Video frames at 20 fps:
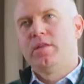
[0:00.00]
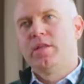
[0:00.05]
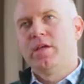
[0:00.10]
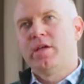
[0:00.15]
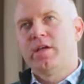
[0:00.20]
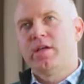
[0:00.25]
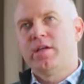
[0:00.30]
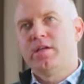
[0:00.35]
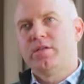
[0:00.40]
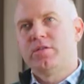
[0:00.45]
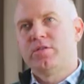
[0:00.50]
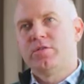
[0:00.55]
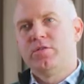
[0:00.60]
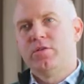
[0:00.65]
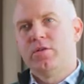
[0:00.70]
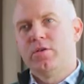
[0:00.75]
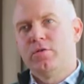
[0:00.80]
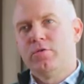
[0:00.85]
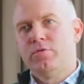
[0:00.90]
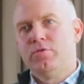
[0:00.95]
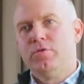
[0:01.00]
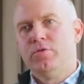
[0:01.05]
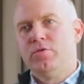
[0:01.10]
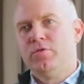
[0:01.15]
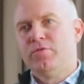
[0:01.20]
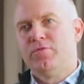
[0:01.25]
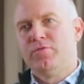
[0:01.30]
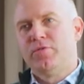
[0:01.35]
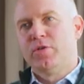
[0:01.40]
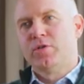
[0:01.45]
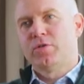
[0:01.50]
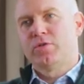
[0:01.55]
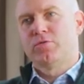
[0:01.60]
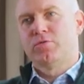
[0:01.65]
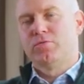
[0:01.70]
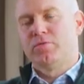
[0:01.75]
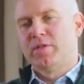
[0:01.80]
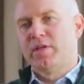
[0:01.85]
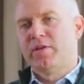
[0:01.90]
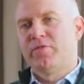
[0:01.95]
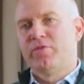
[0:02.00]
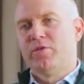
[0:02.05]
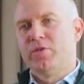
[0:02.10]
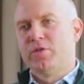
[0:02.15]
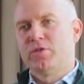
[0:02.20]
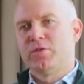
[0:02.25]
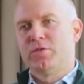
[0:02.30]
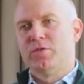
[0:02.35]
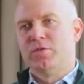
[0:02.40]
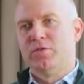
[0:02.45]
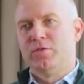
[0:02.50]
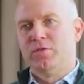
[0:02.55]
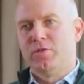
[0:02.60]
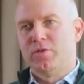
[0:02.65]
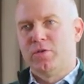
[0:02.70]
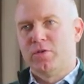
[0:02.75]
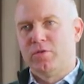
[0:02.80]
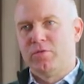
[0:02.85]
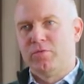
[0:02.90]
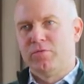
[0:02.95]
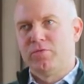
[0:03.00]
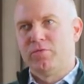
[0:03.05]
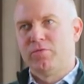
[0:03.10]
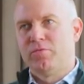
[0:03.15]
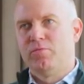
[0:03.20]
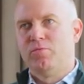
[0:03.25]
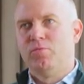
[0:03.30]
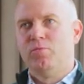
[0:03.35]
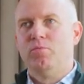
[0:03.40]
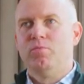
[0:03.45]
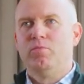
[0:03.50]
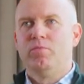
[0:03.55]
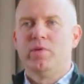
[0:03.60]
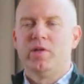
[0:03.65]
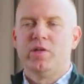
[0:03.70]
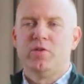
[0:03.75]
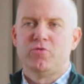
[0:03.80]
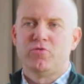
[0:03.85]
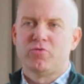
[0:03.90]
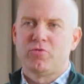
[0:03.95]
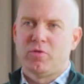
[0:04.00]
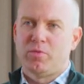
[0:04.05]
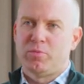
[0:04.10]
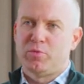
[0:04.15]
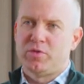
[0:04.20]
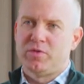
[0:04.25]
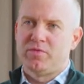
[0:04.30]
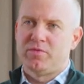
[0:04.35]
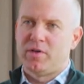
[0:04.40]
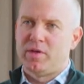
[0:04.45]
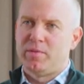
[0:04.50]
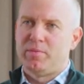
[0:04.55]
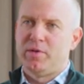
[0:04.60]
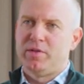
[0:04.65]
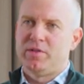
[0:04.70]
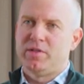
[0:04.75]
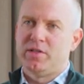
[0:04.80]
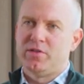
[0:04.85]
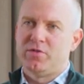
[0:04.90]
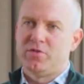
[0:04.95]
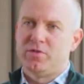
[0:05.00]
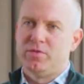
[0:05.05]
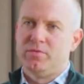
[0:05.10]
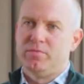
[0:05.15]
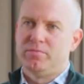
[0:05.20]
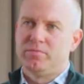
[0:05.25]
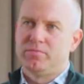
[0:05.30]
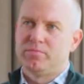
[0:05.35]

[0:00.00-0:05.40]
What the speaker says: There is no universal definition of intraoperative hypotension.